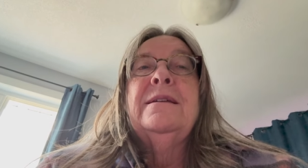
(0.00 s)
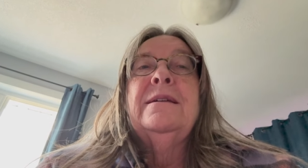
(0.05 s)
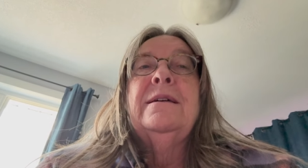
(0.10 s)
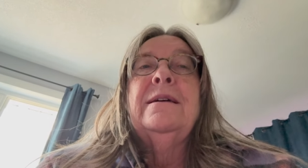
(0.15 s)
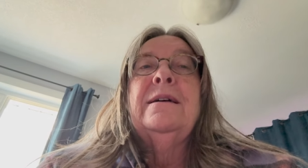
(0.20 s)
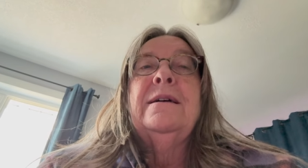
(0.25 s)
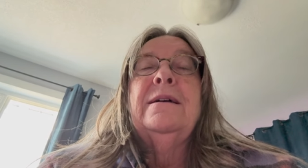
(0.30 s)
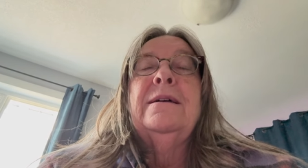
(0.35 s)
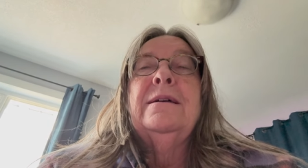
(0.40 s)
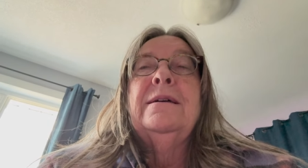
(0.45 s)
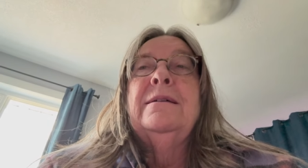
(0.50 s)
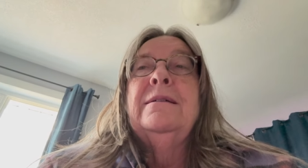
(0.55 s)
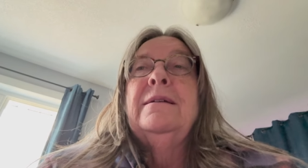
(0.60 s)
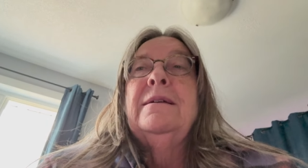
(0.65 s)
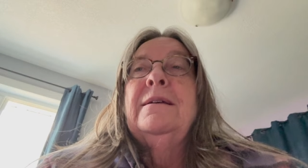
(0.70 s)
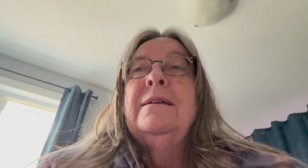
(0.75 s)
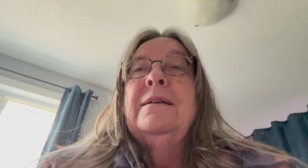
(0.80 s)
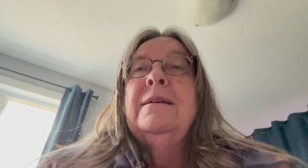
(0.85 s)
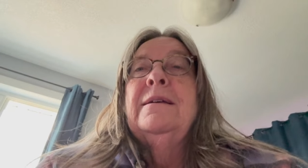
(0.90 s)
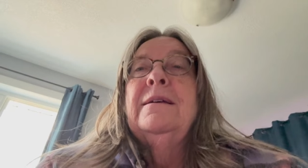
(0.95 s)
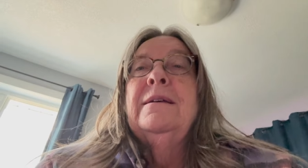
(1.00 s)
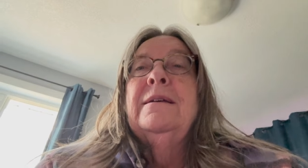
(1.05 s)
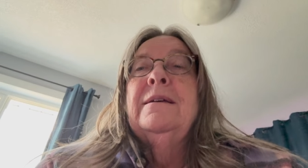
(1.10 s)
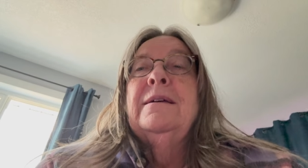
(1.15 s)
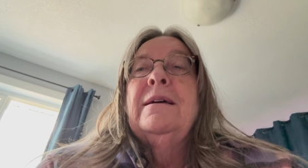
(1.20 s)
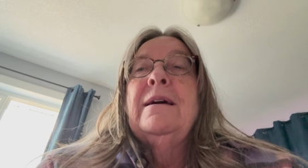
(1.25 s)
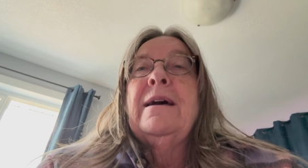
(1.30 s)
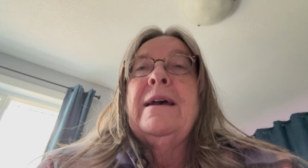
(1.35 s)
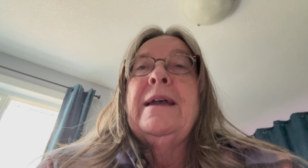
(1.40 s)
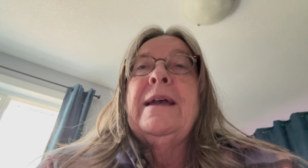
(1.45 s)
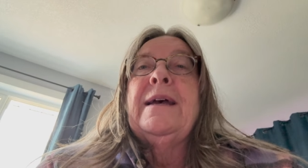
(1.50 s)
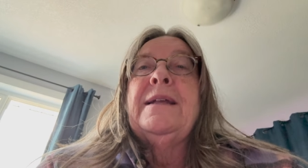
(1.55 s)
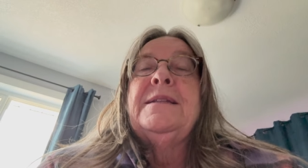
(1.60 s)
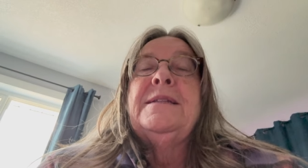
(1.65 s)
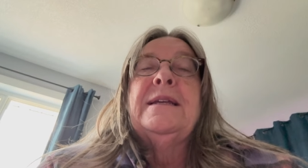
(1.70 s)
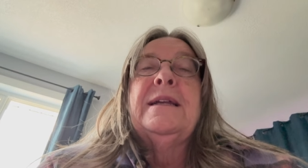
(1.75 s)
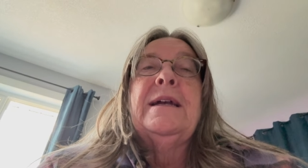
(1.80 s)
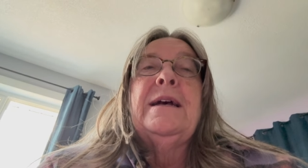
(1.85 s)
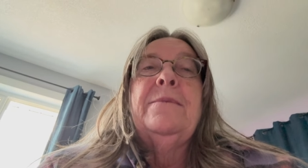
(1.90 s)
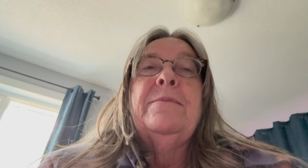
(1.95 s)
Uh, I had
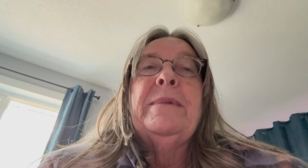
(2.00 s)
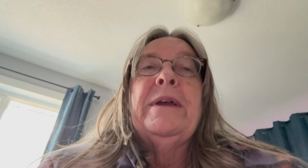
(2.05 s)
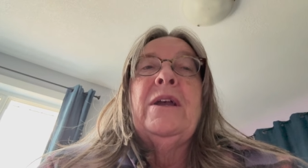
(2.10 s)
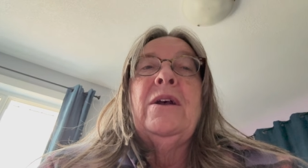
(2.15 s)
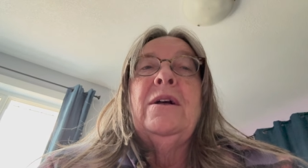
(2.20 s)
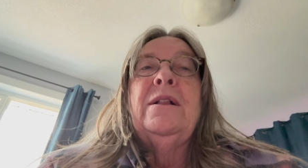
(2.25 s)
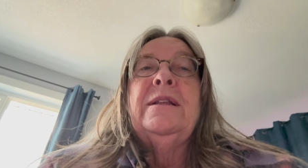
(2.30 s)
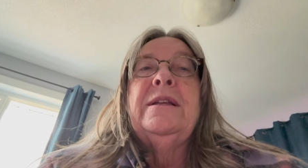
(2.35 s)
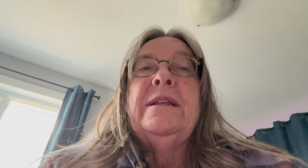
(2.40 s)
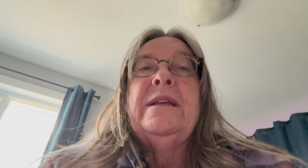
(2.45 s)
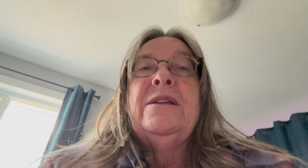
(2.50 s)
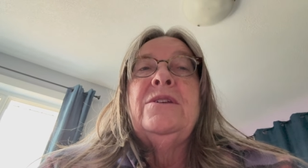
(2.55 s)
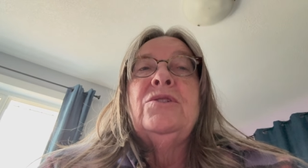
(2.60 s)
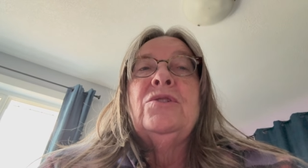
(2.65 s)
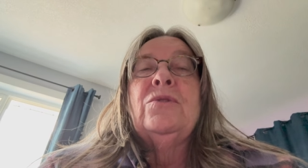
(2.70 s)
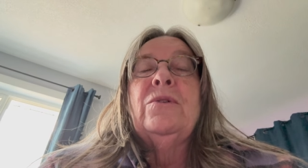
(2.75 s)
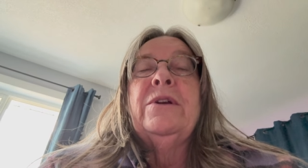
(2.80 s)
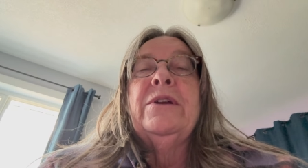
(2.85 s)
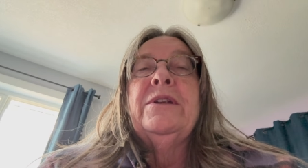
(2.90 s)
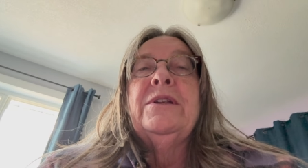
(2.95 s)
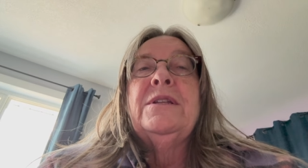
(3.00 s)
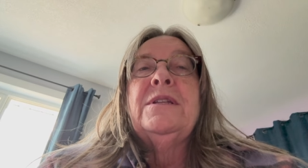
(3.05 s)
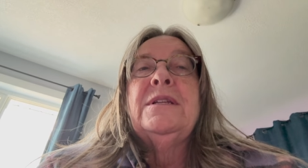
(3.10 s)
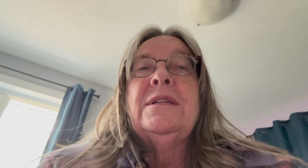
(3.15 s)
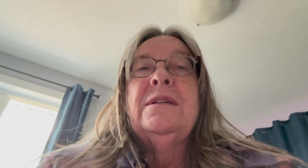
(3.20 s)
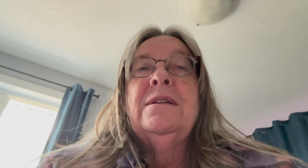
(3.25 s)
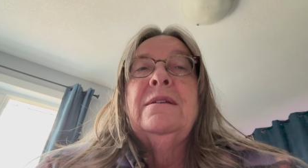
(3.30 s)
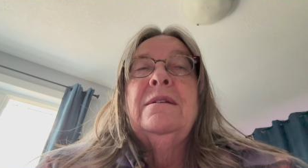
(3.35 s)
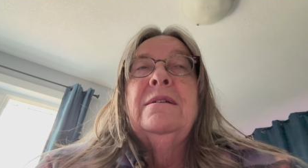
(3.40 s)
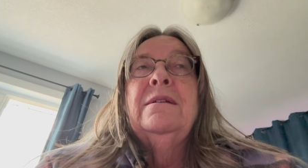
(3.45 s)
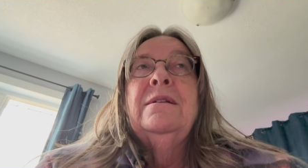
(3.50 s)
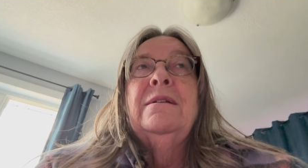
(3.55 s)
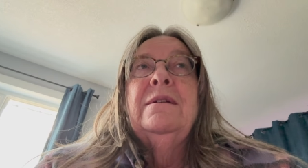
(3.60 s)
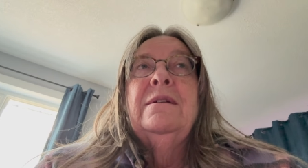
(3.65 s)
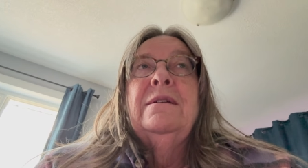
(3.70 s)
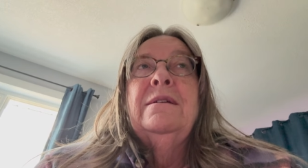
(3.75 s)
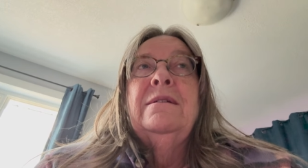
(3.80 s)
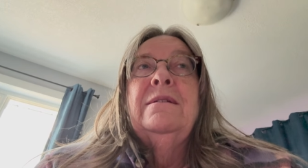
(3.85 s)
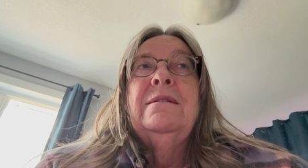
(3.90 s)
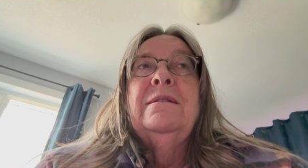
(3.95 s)
to cut my holiday short
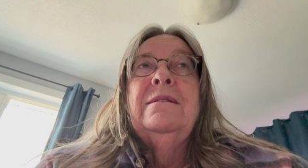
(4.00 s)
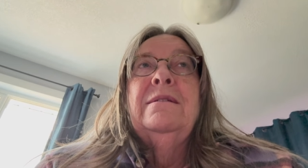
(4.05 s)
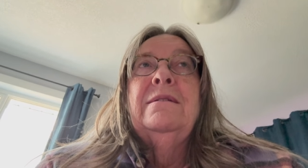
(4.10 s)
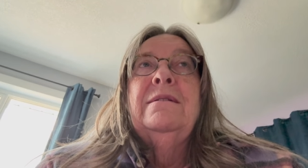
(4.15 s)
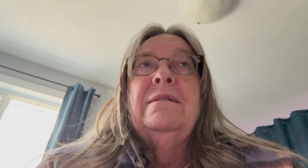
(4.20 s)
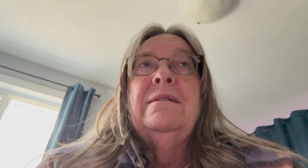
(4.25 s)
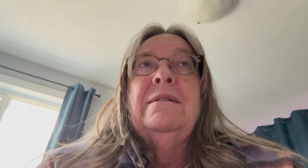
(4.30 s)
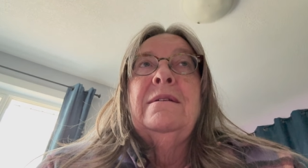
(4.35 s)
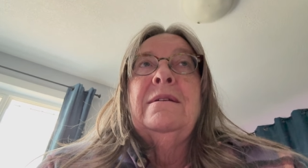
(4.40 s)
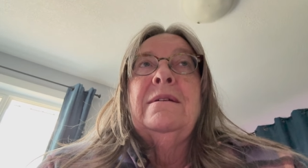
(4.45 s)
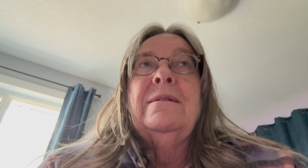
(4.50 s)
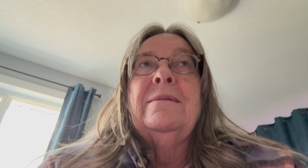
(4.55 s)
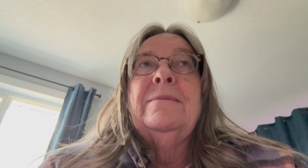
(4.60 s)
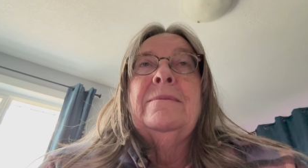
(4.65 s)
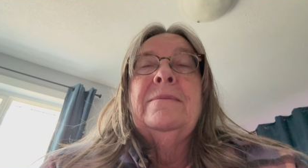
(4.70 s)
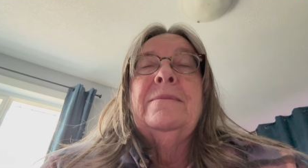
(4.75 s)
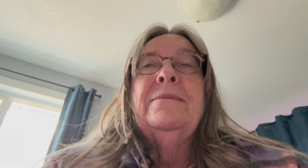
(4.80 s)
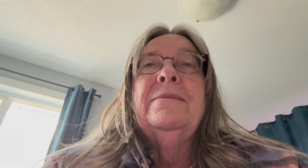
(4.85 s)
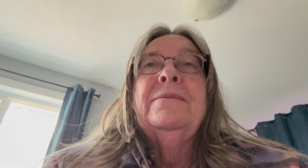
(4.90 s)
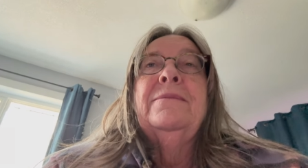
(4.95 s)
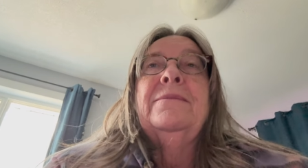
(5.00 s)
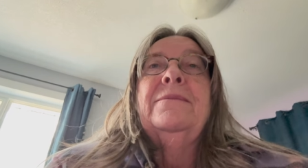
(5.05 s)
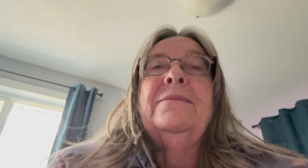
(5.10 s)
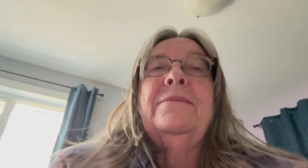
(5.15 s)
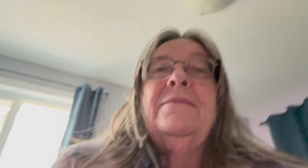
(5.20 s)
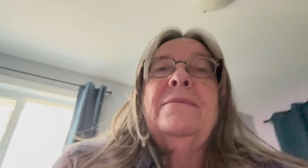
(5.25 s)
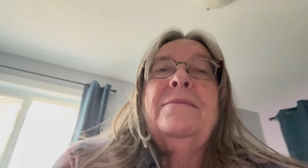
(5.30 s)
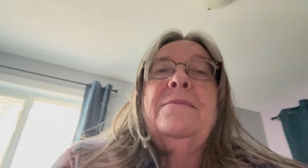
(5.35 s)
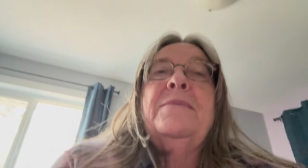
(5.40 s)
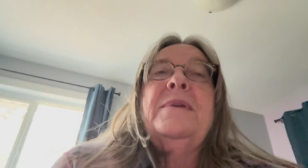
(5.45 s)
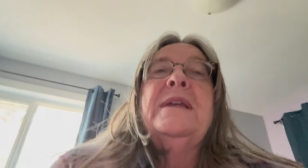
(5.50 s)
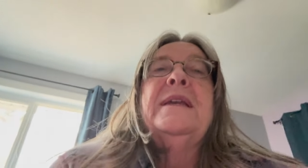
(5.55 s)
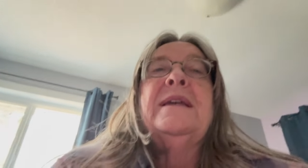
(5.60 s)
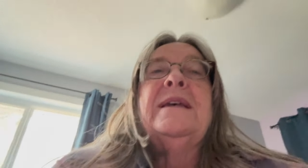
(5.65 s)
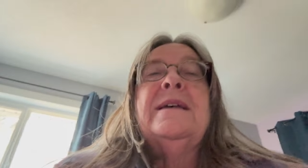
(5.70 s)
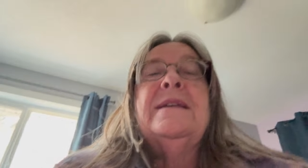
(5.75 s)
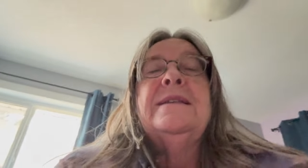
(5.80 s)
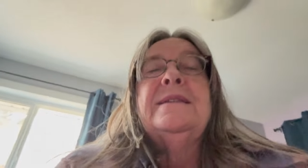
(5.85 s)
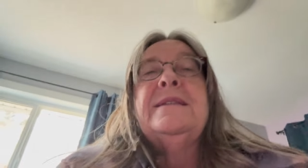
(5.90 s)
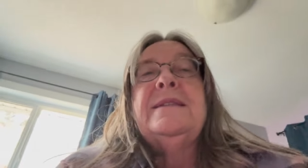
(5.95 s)
um,
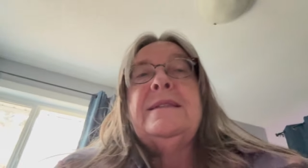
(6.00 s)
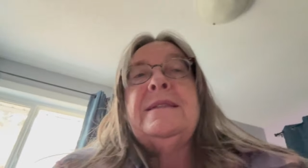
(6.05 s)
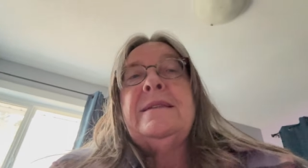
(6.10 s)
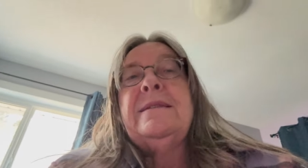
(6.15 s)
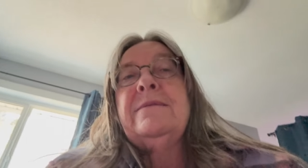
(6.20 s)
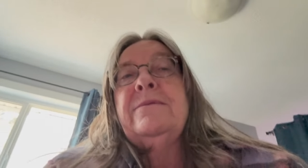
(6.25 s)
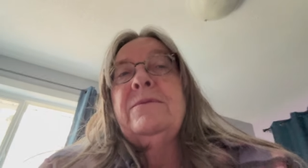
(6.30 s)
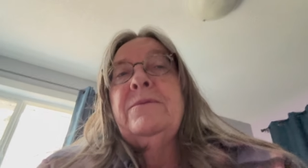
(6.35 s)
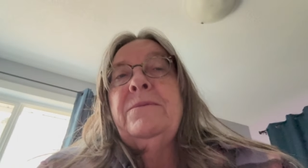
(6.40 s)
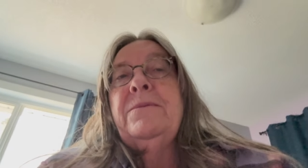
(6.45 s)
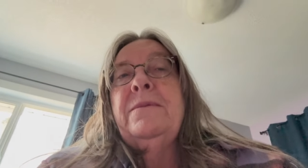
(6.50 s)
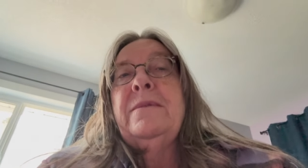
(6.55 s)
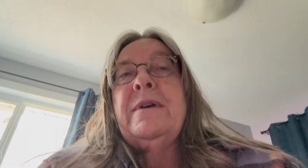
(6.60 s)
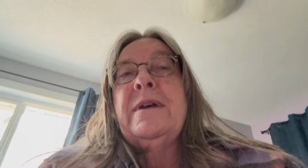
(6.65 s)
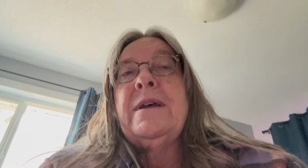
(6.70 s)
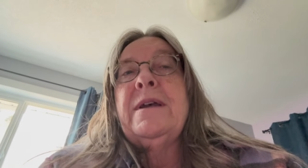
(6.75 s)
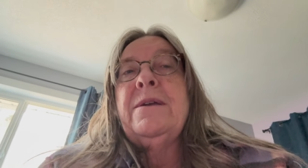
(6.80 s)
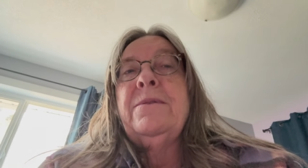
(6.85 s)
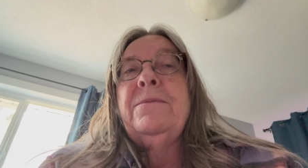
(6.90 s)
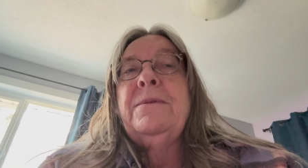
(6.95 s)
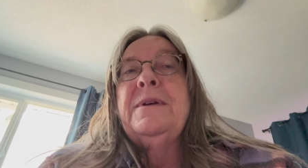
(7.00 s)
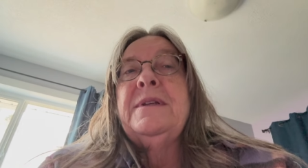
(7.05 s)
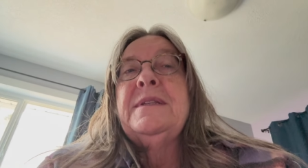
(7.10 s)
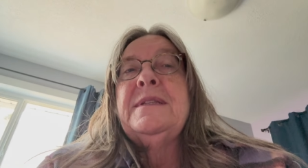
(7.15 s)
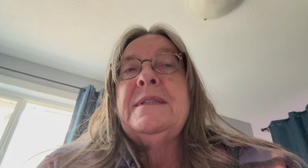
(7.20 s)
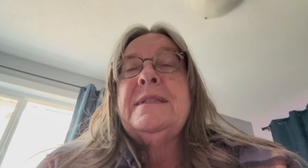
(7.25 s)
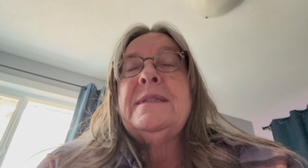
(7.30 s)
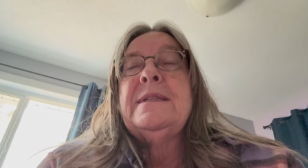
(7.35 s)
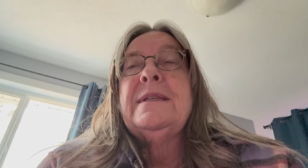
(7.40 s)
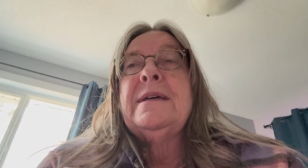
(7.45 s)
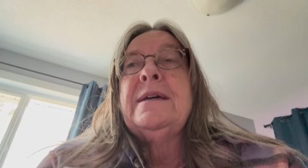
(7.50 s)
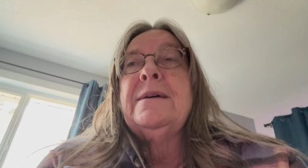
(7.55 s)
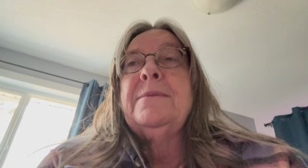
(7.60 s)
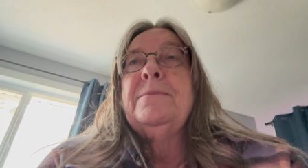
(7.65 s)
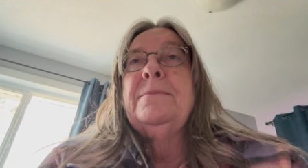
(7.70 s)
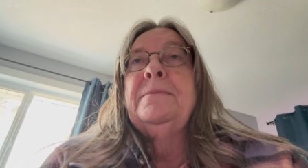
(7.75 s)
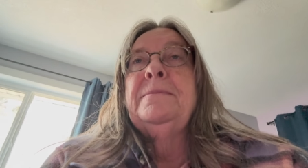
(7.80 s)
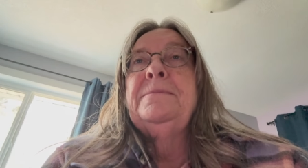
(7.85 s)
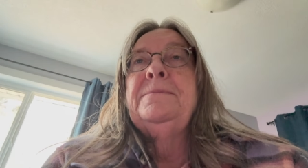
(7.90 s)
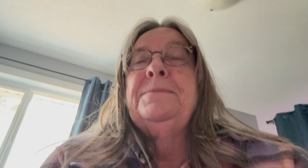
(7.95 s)
because I was,
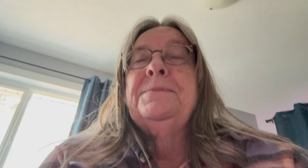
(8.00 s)
um,